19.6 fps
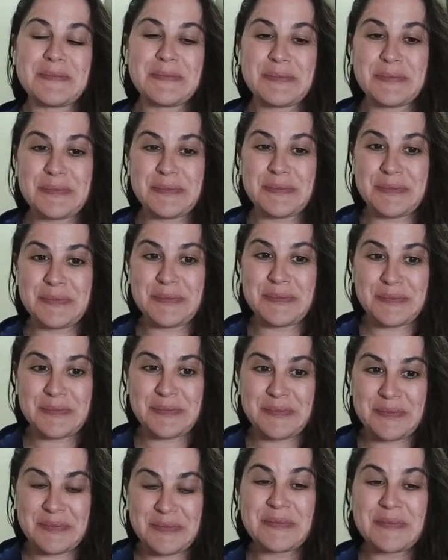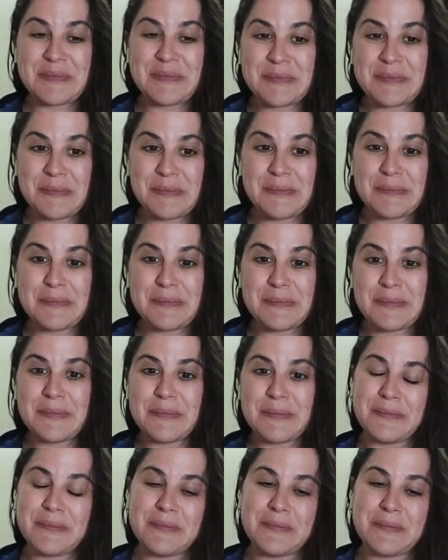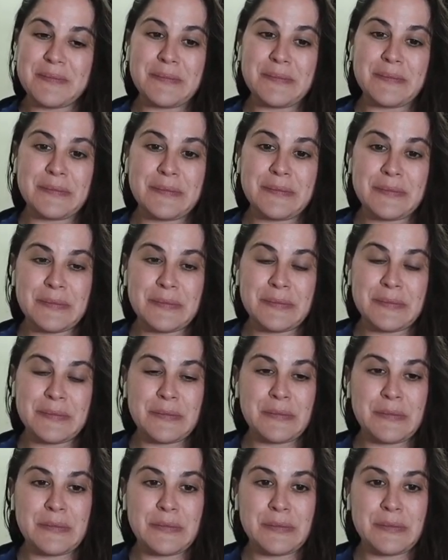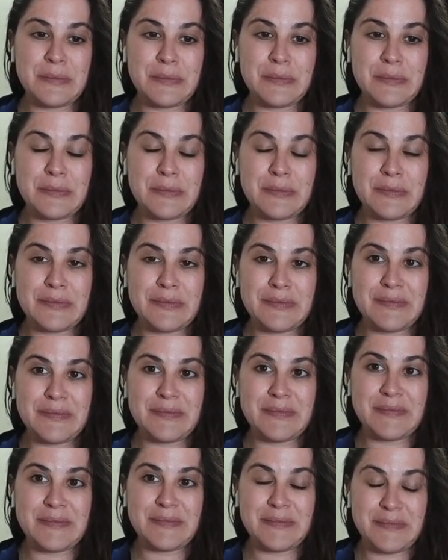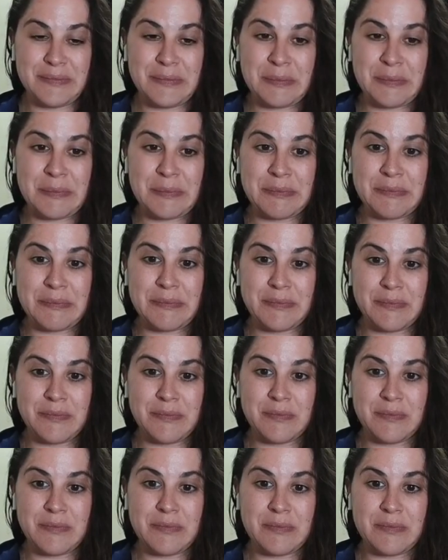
[no speech]